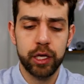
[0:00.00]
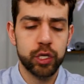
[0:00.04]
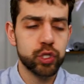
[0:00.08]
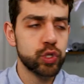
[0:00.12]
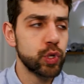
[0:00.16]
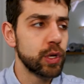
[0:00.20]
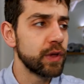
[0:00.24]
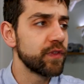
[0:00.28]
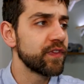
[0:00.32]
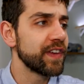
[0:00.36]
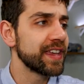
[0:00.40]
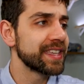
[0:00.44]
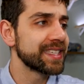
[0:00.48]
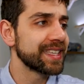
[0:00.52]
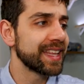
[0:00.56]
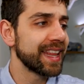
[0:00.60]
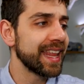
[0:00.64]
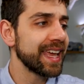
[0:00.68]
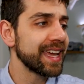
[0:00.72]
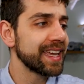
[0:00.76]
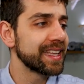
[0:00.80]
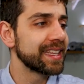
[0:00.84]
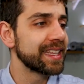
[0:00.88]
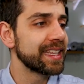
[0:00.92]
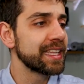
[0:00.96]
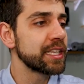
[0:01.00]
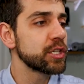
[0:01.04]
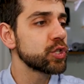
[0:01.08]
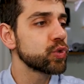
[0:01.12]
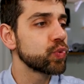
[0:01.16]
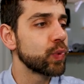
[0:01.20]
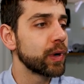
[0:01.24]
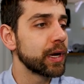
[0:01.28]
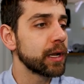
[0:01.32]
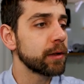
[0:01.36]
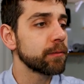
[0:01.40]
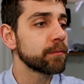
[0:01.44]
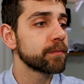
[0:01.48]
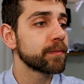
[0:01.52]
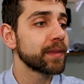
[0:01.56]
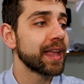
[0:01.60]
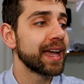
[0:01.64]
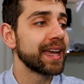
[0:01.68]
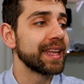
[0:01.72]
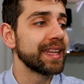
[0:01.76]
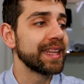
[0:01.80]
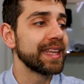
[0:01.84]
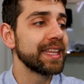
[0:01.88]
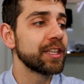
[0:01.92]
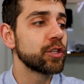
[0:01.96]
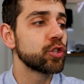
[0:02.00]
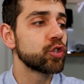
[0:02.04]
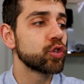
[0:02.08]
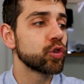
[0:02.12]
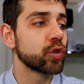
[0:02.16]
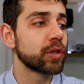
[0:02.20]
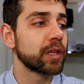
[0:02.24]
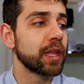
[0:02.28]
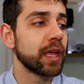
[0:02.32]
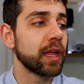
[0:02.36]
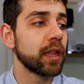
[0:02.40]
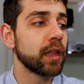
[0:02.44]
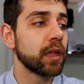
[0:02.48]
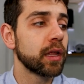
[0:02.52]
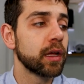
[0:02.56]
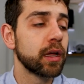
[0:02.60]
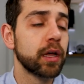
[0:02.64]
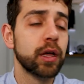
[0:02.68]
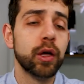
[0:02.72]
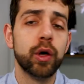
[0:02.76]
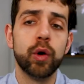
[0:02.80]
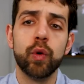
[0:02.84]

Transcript: So if I select this one, I need to tell